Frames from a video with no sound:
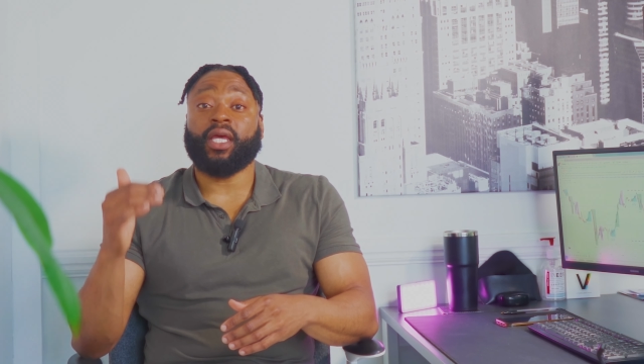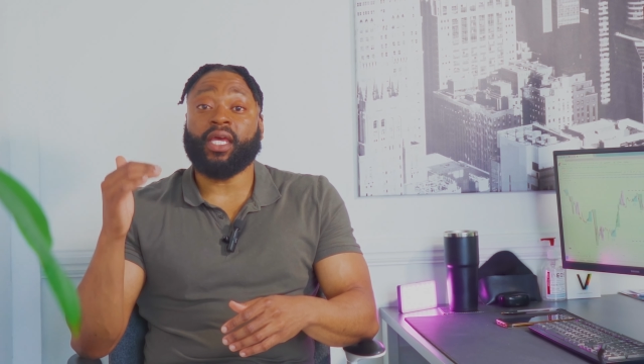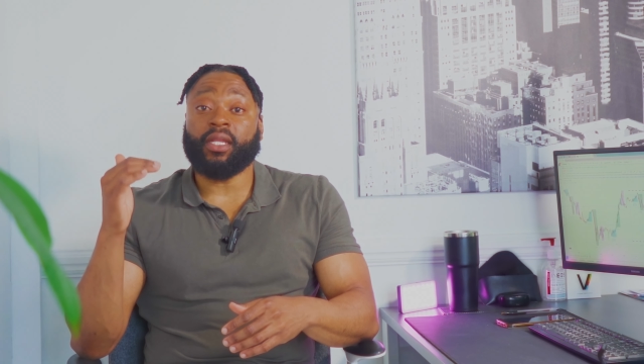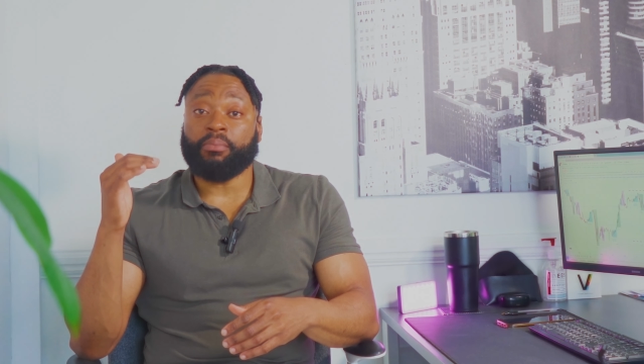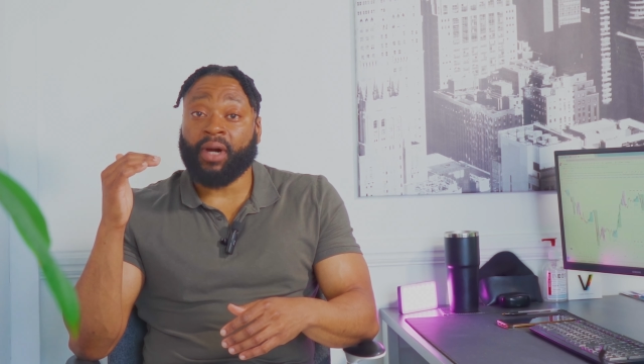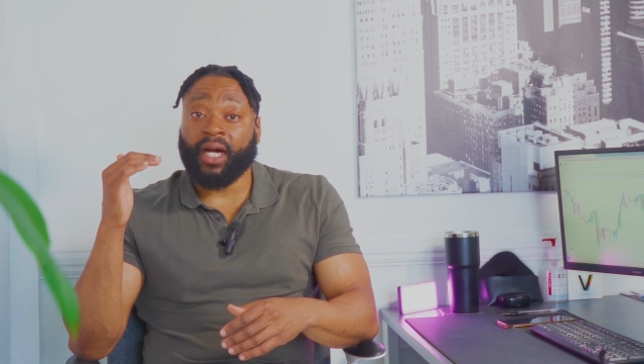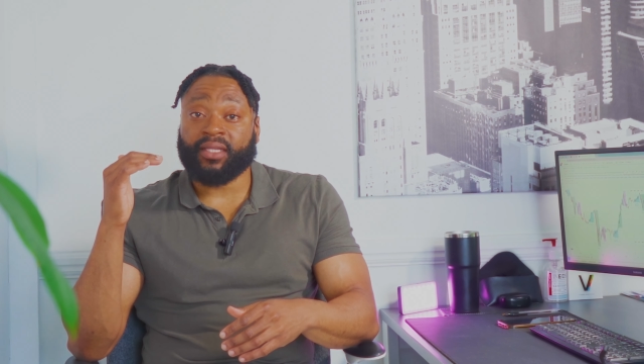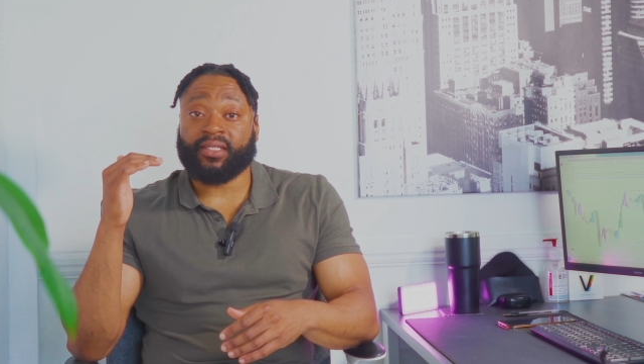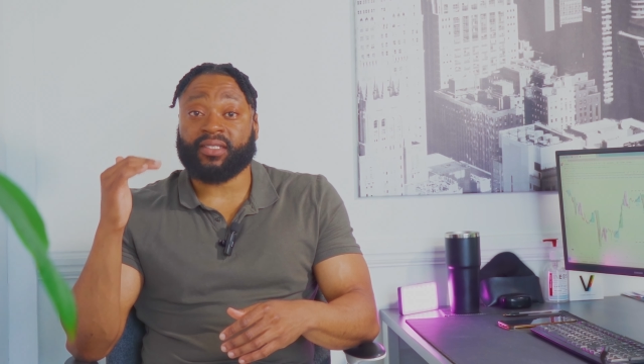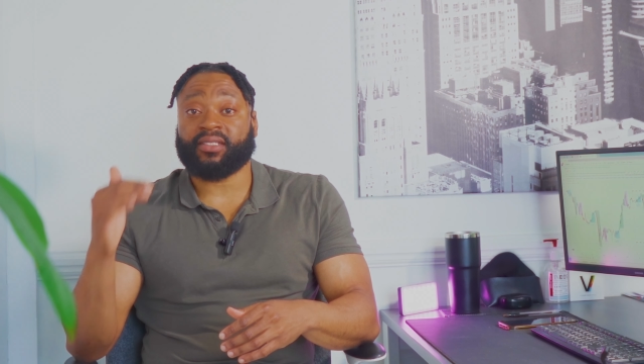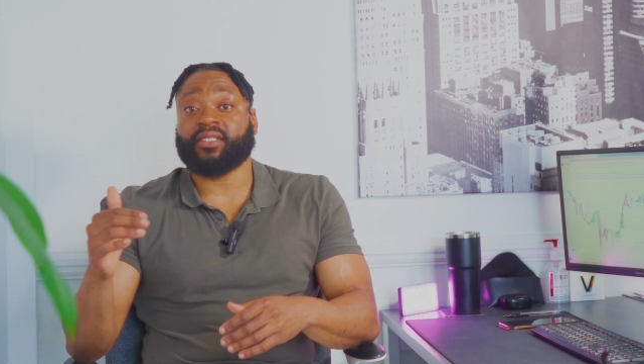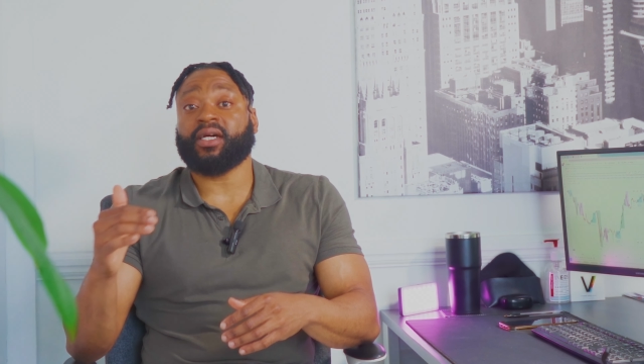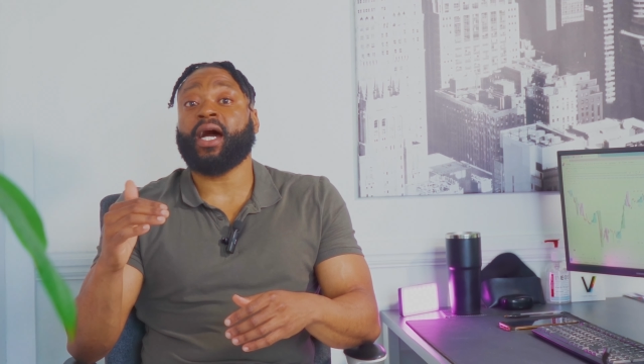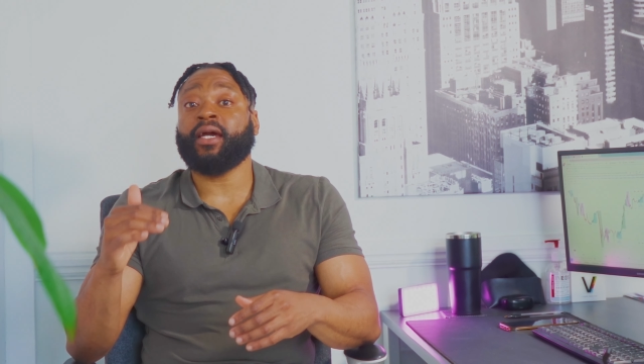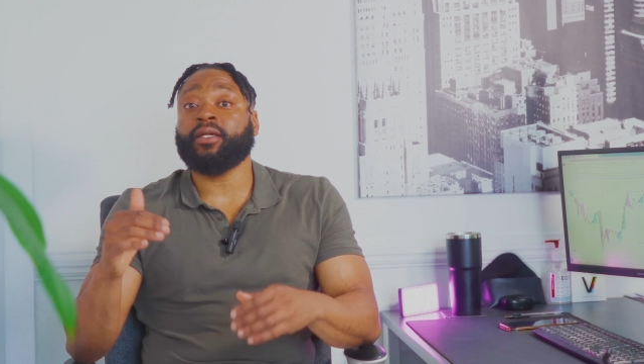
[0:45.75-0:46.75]
in my
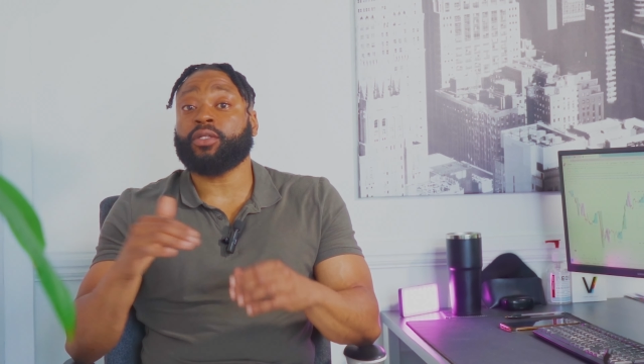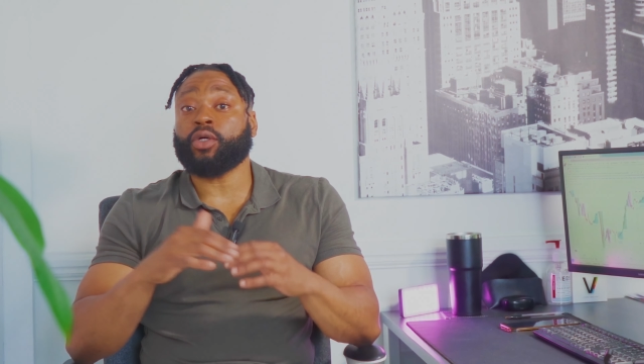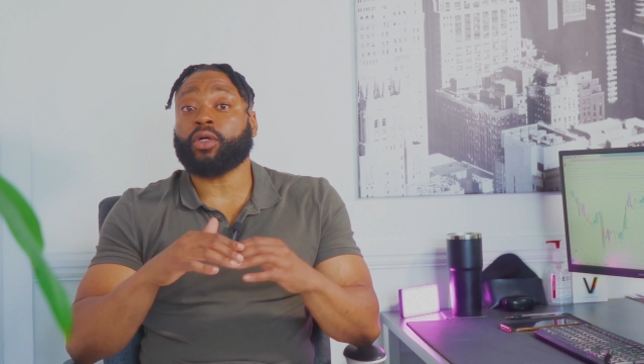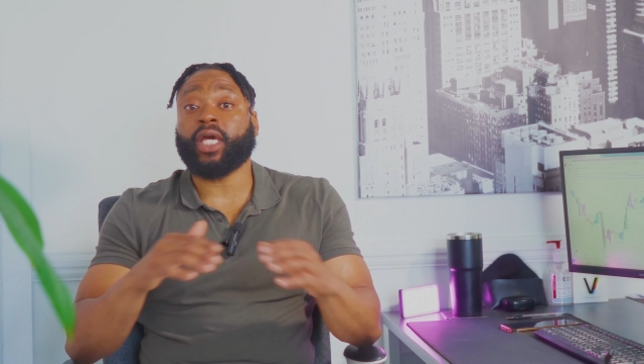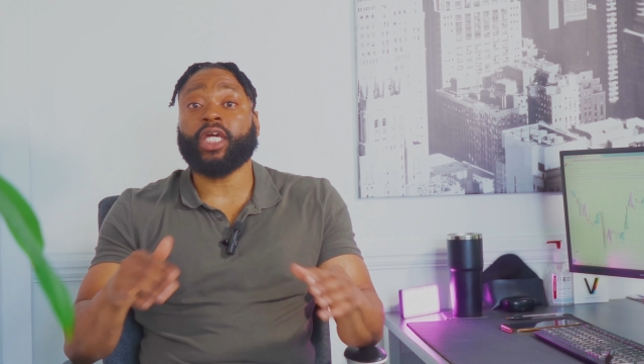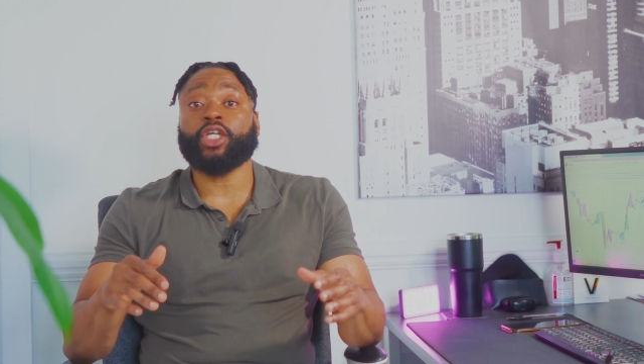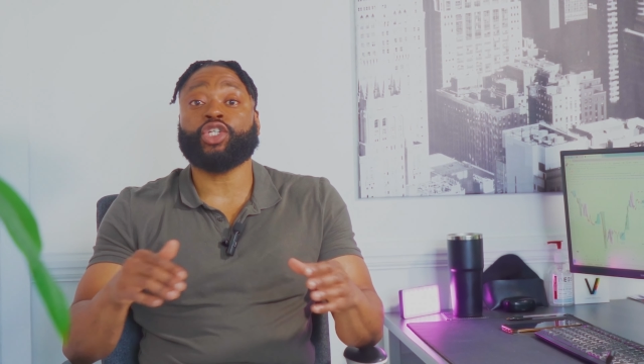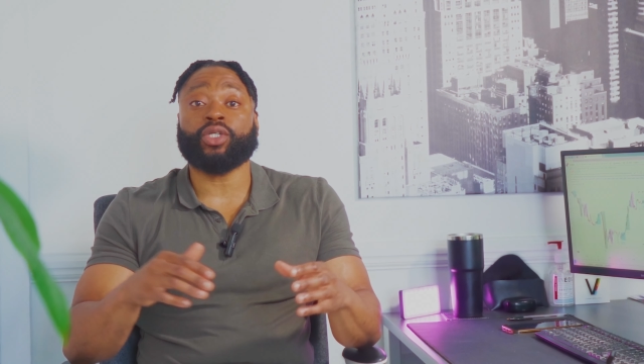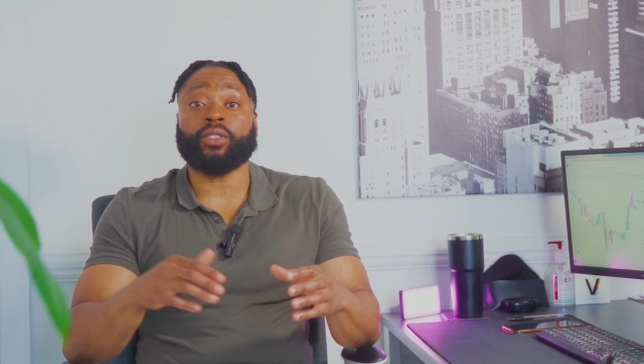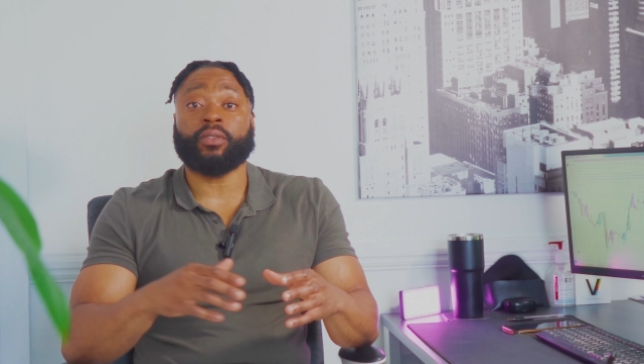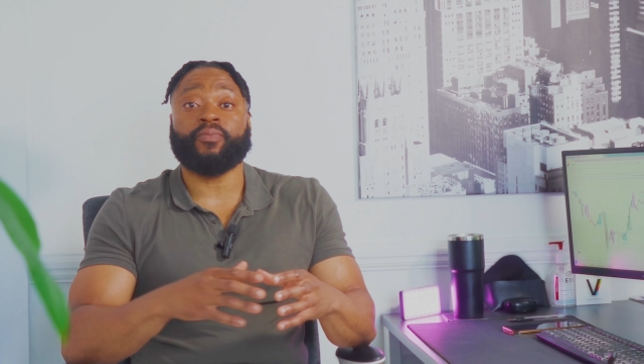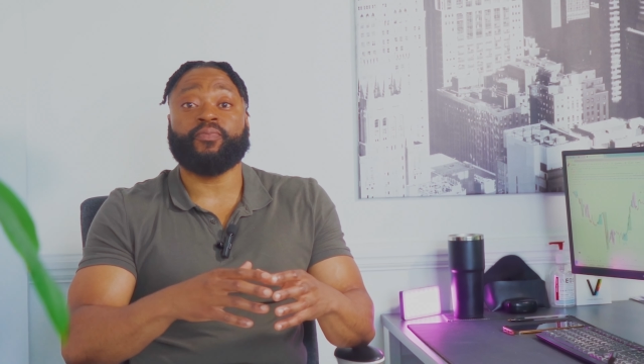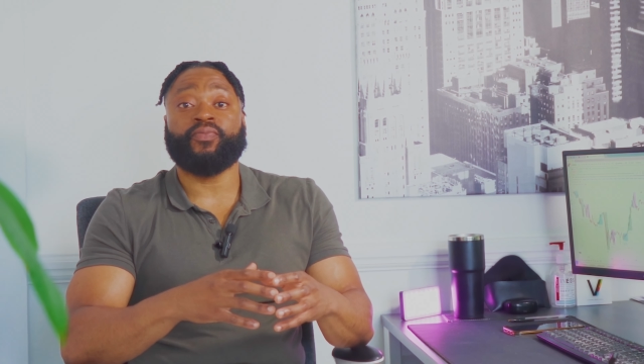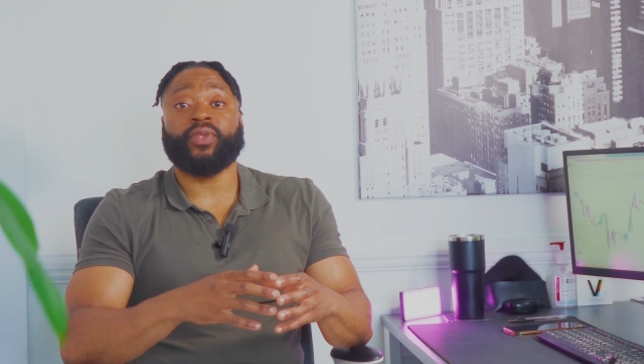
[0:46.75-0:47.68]
desired location,